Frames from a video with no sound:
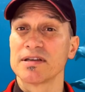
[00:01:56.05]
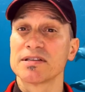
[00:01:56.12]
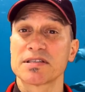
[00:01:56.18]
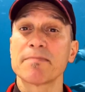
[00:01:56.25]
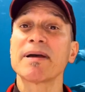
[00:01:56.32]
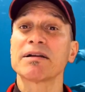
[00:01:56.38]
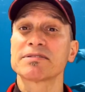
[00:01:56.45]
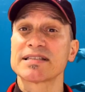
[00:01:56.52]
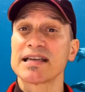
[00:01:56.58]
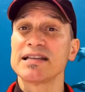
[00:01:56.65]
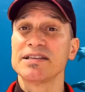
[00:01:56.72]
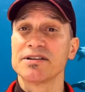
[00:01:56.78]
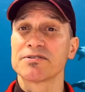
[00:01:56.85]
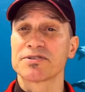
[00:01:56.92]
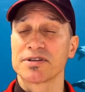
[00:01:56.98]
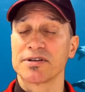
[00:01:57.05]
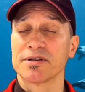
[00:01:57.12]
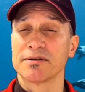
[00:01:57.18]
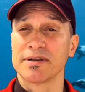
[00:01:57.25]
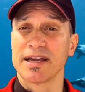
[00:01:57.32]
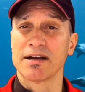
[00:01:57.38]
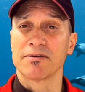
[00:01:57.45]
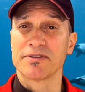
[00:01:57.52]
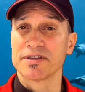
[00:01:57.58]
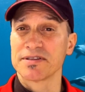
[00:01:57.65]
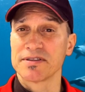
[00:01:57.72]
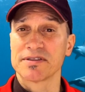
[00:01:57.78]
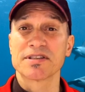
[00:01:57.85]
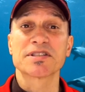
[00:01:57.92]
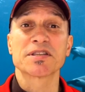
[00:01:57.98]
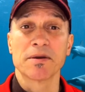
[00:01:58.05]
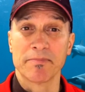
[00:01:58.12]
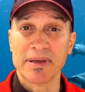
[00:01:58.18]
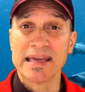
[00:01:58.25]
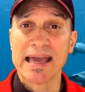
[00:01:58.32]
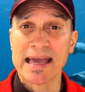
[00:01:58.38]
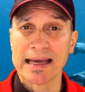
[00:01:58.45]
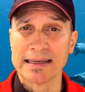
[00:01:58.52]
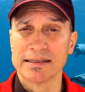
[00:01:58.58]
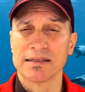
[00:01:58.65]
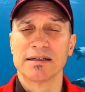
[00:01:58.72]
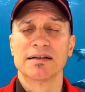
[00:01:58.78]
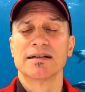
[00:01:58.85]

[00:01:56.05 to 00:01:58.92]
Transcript: It's about 10 years ago now that this began.